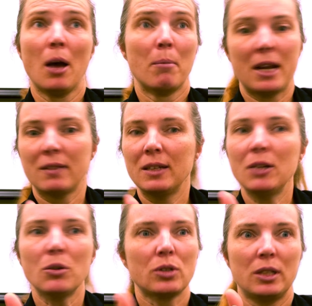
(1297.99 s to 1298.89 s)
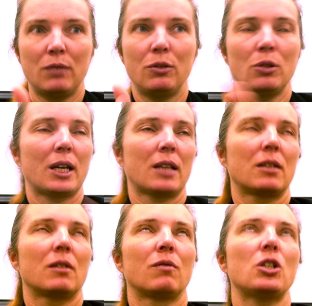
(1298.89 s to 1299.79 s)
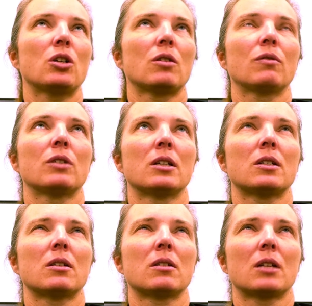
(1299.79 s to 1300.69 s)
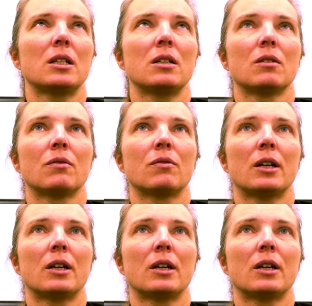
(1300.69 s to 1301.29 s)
But I think also, if you look at the vision of the Society of